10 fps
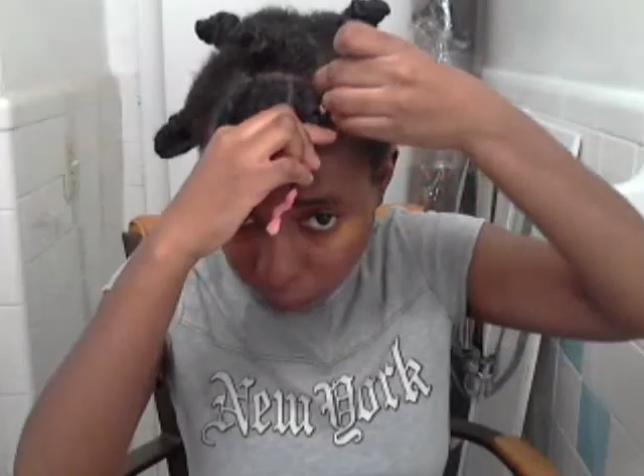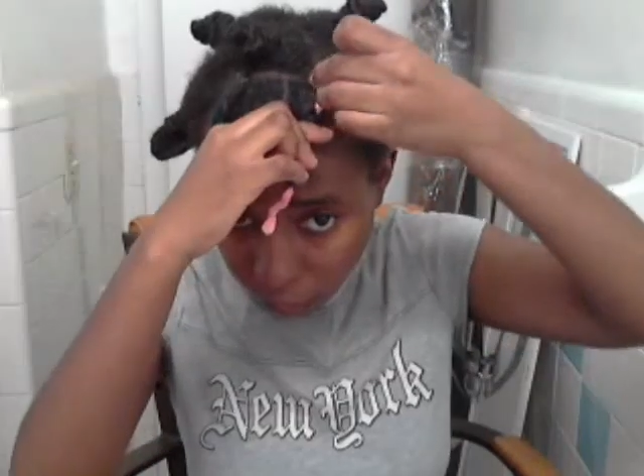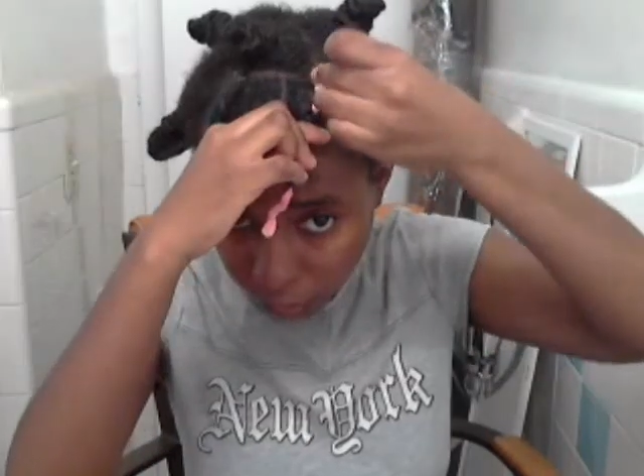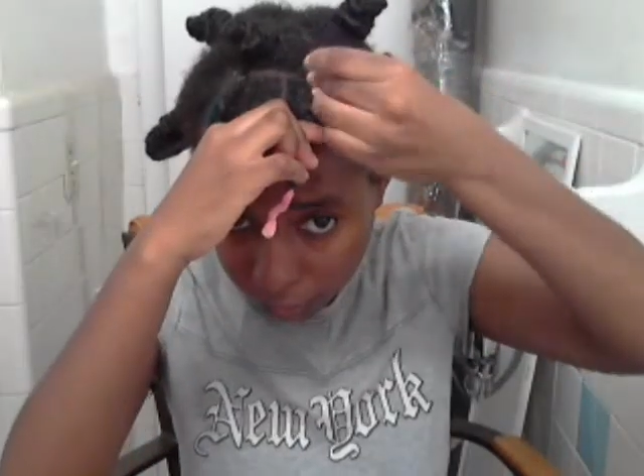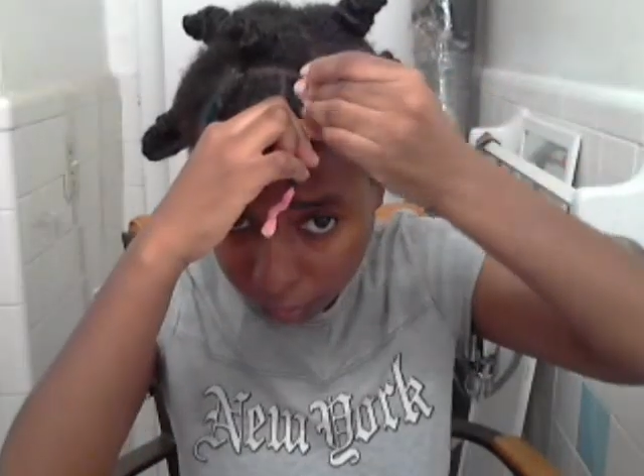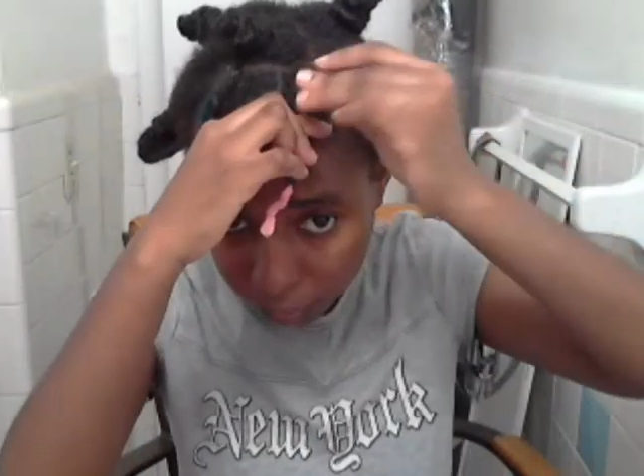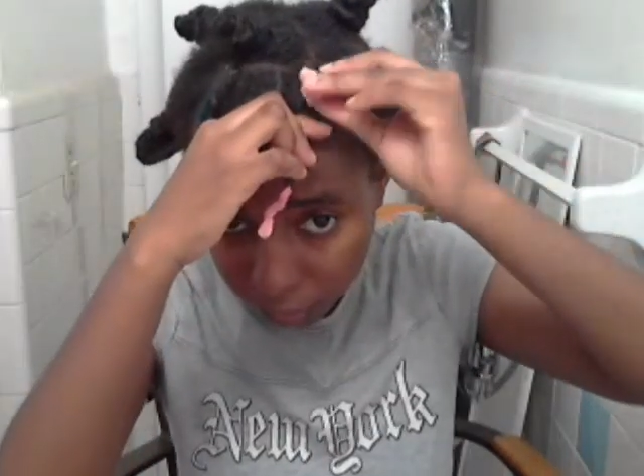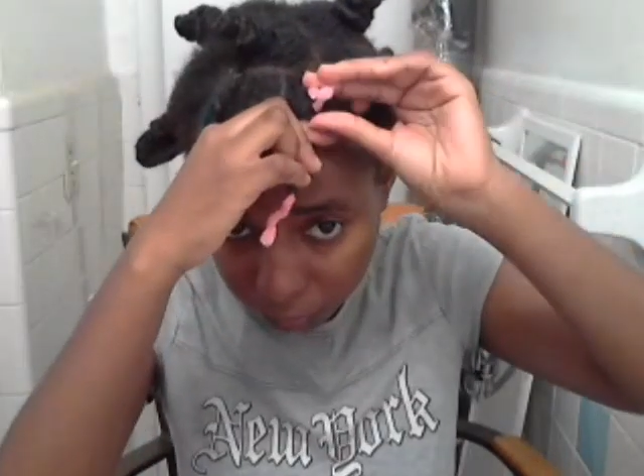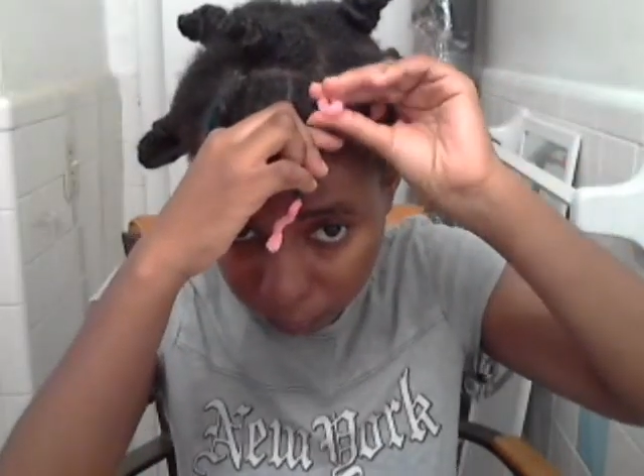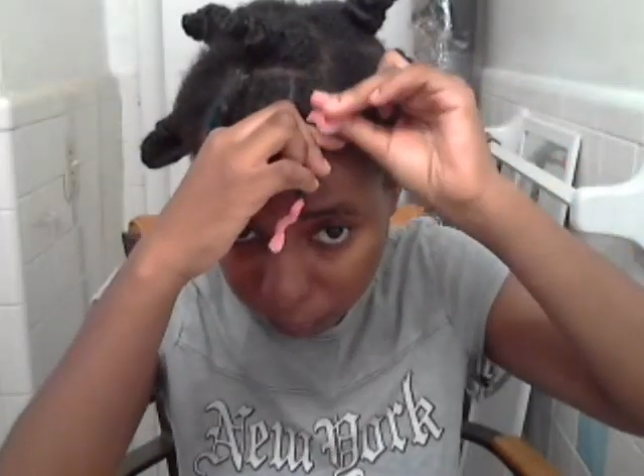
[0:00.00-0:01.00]
And then I'm just going
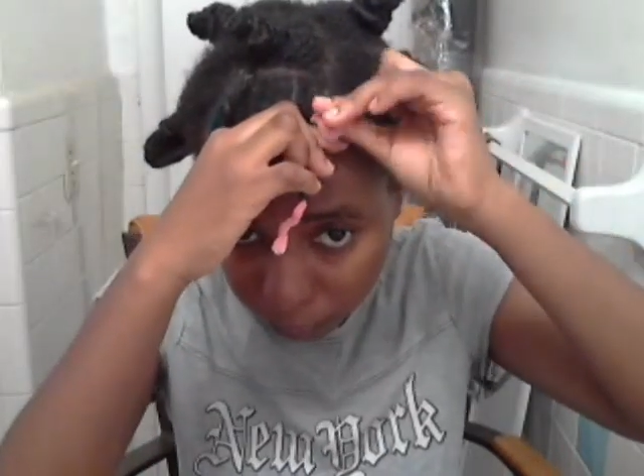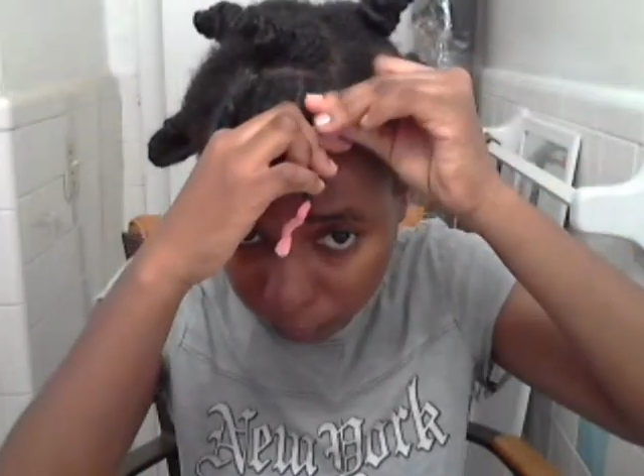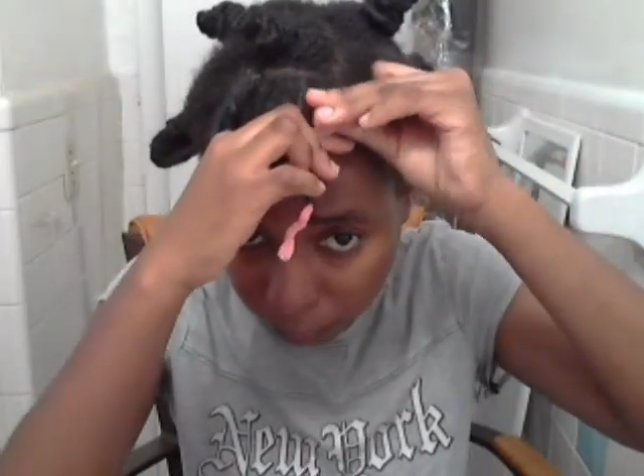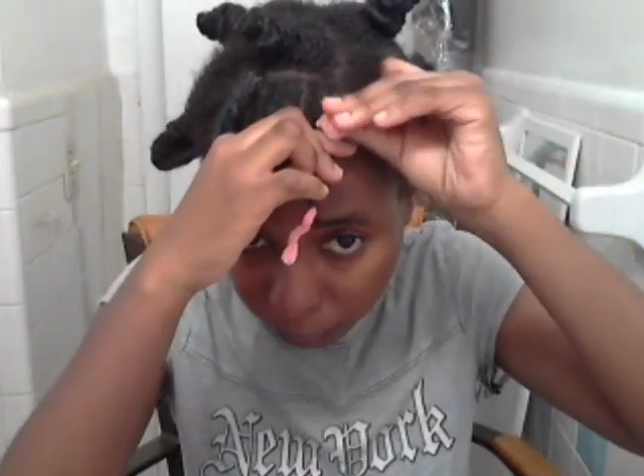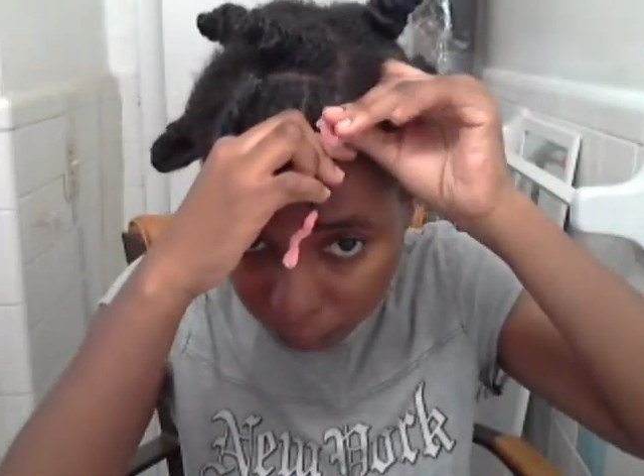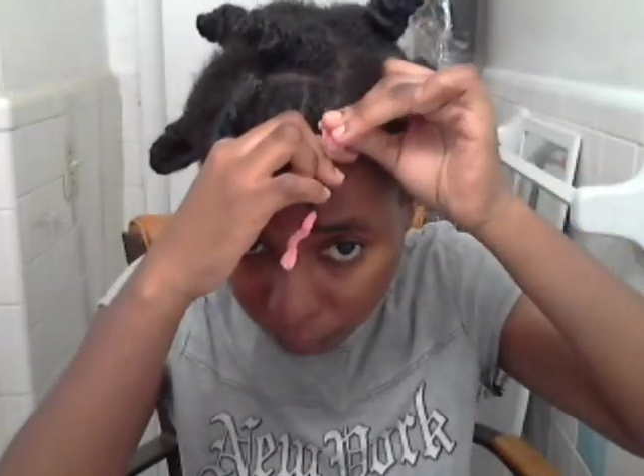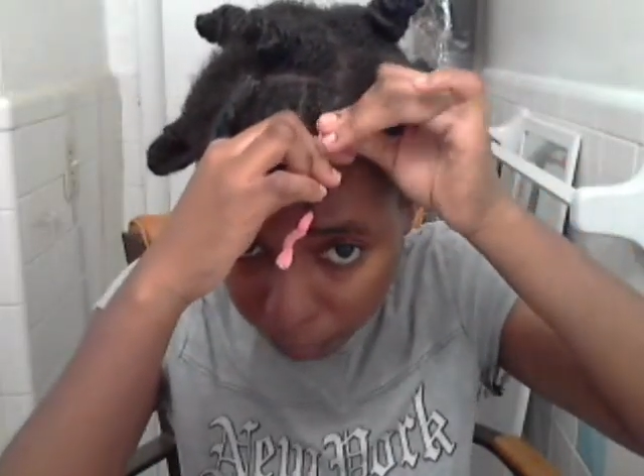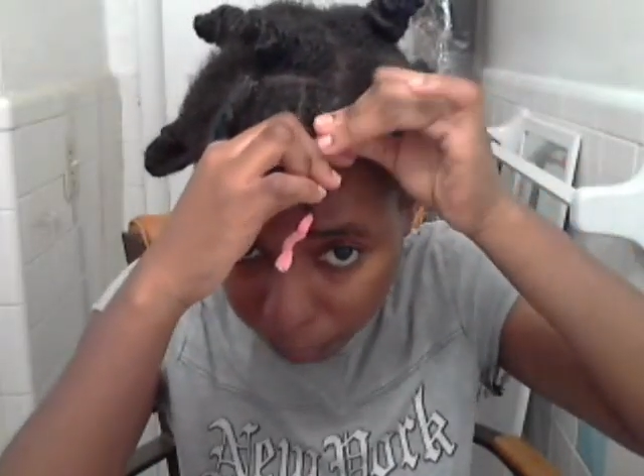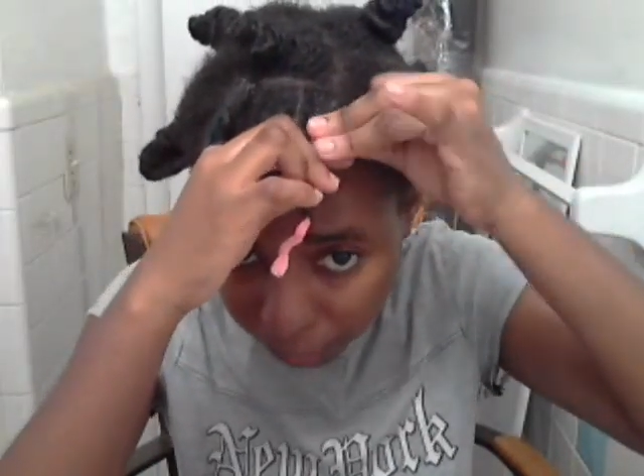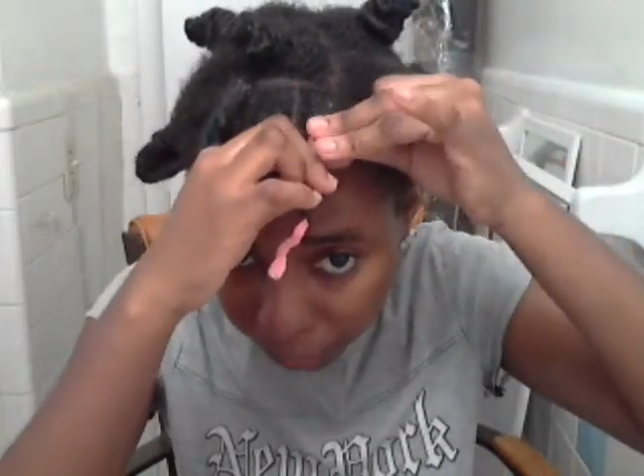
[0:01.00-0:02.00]
to
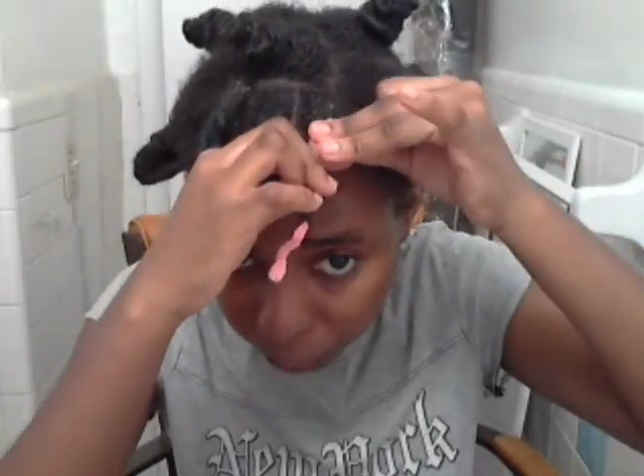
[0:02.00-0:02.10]
bend that